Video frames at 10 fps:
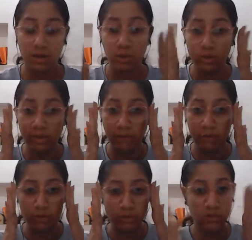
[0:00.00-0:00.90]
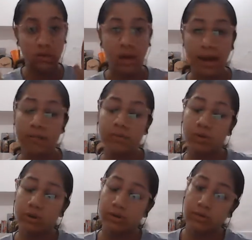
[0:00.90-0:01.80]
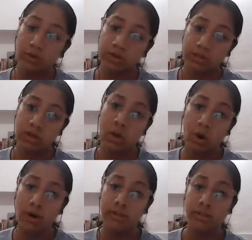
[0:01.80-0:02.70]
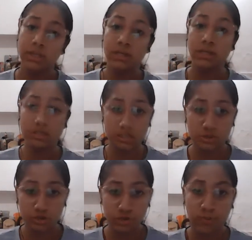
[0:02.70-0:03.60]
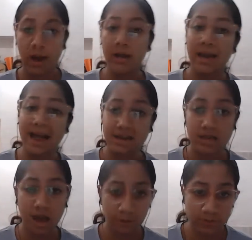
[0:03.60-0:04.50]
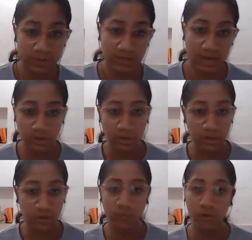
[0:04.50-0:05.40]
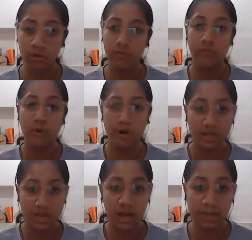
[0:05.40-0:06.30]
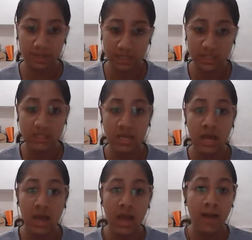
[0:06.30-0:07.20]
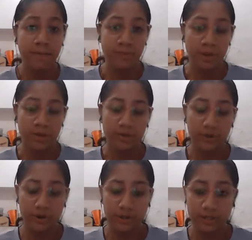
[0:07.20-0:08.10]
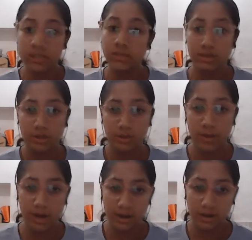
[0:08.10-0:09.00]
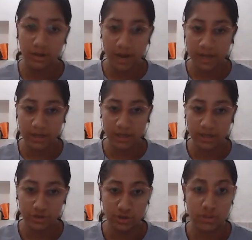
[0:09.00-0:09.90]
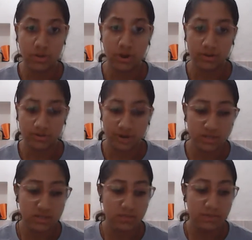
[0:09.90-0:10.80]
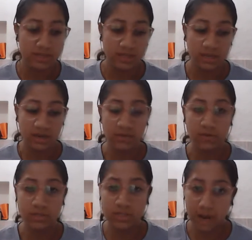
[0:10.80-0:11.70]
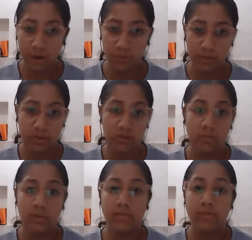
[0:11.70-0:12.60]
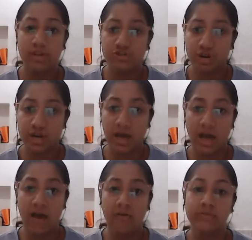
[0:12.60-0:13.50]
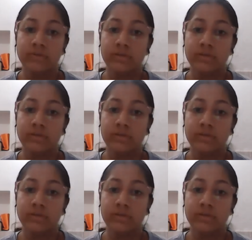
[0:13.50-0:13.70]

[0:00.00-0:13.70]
only focusing on the research part and the ROPs that you need to follow for the committees for this United Nations conference. So basically, to start with, we majorly have